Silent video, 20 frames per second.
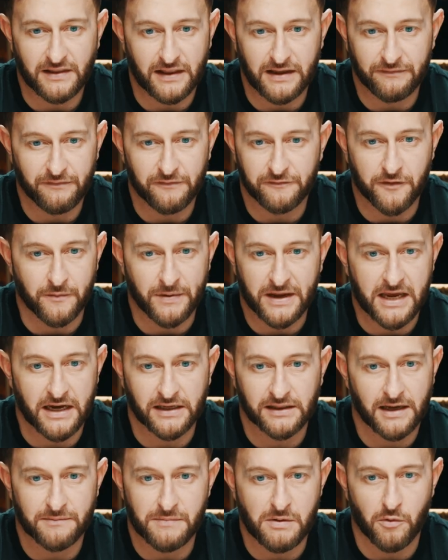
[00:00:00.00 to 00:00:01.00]
even from a
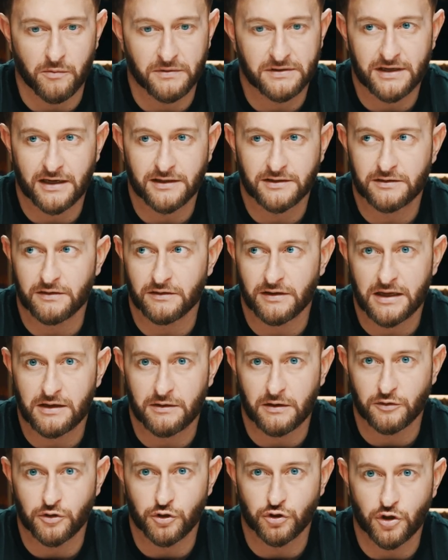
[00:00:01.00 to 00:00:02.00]
kid, like my mum and dad,
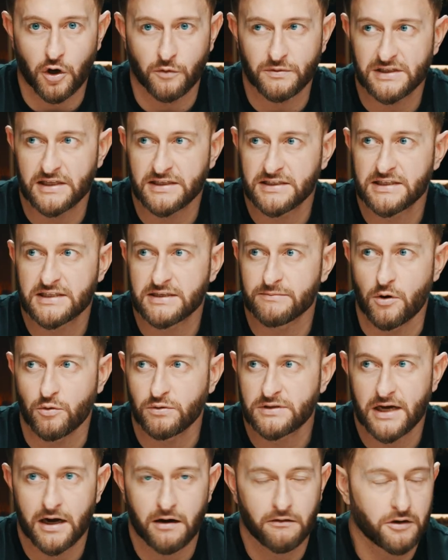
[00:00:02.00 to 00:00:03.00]
like used to always listen to
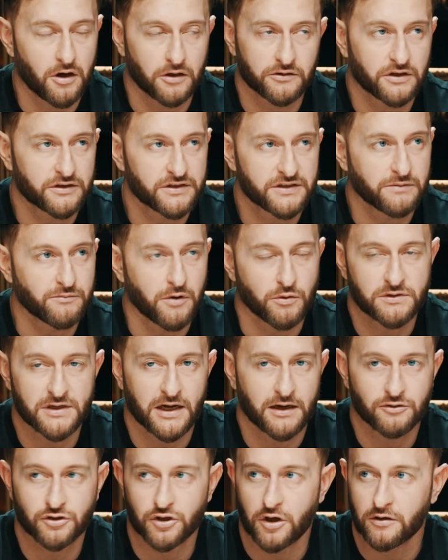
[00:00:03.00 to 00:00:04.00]
Motown. God, there isn't a
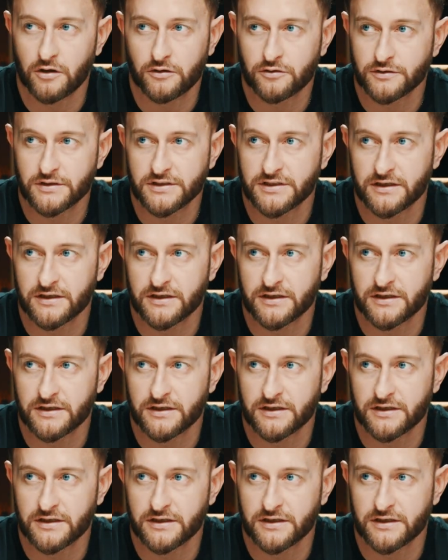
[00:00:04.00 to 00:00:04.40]
Motown song I couldn't